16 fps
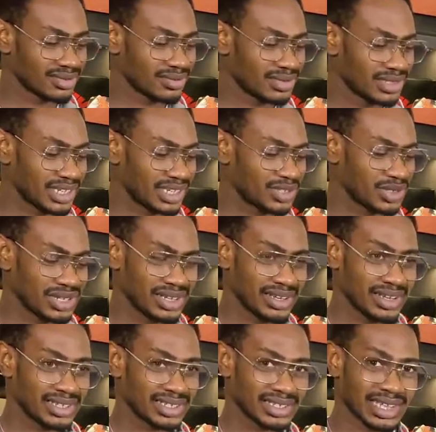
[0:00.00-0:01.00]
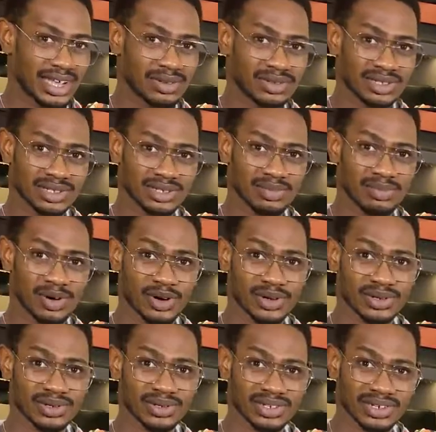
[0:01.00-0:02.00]
which actually sounds
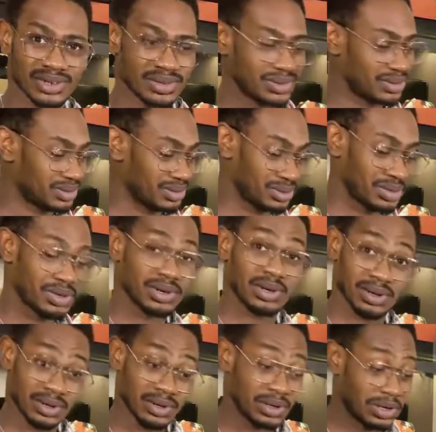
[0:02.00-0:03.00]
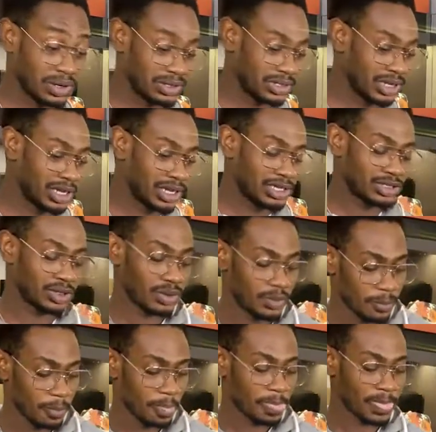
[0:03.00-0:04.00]
more good. So
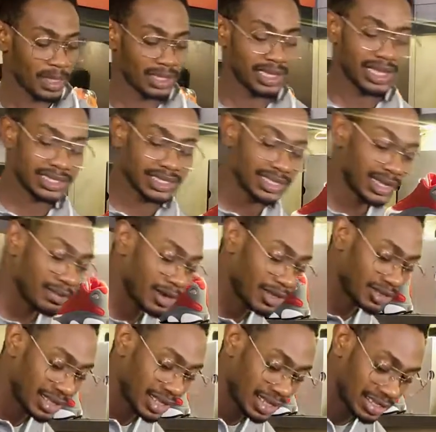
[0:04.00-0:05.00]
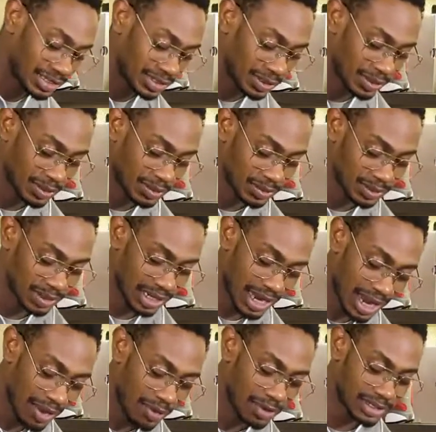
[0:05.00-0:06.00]
that is about this. So
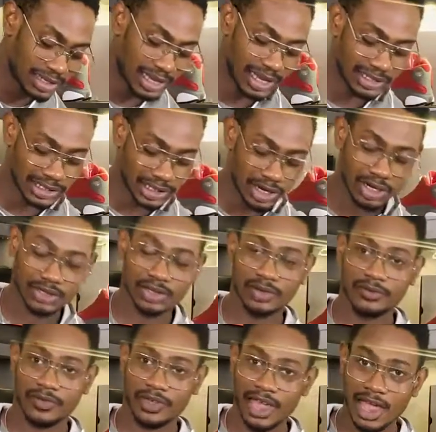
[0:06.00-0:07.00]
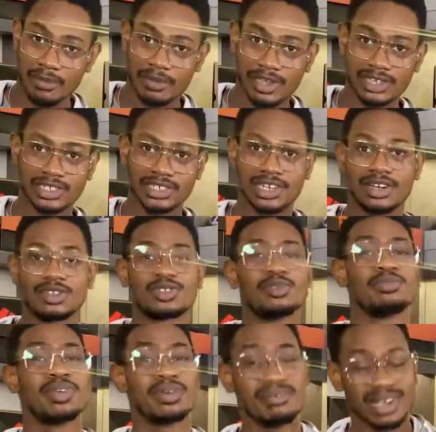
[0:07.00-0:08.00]
yeah, once again, shout out to the VIP, shout out to
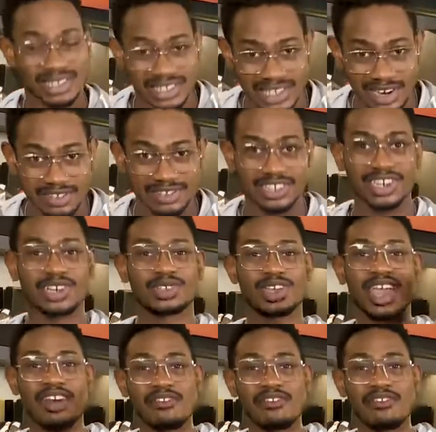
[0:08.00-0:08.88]
me myself, shout out to